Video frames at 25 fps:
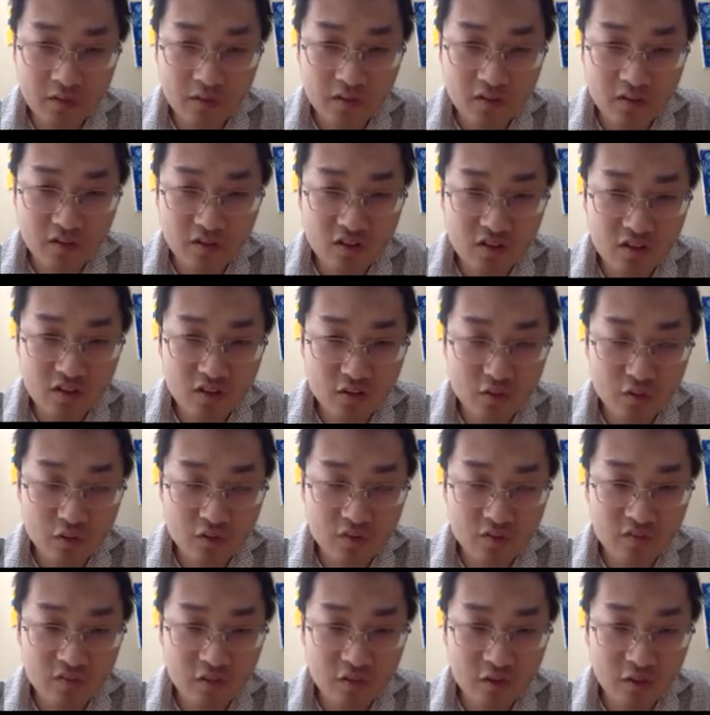condition
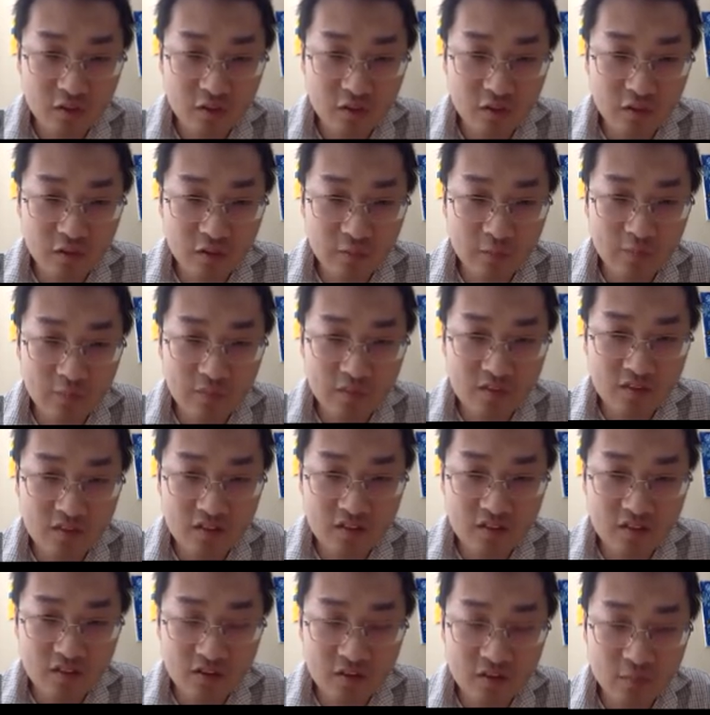to the
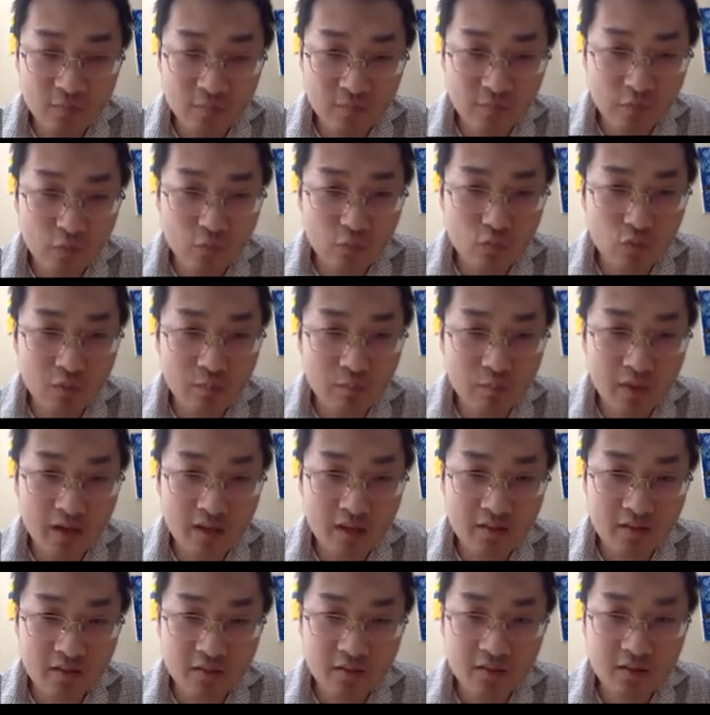system, we
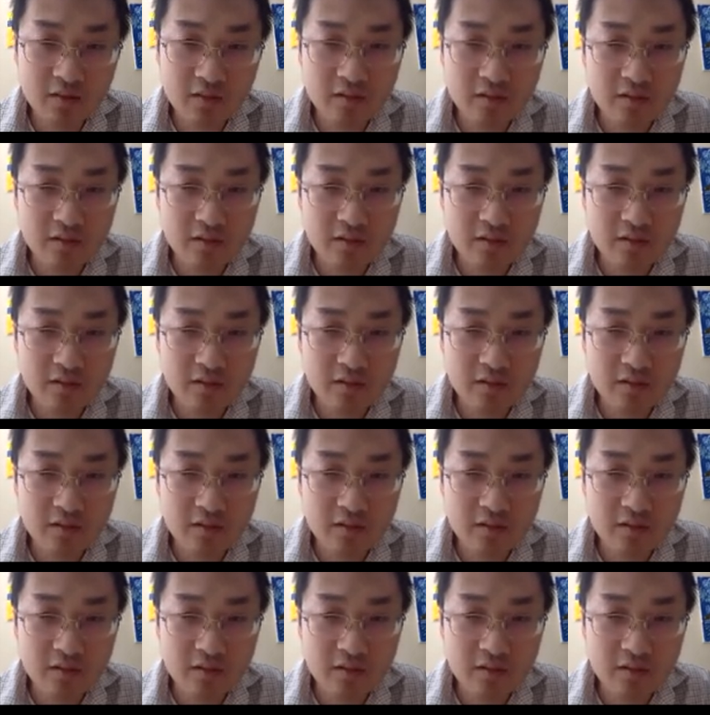might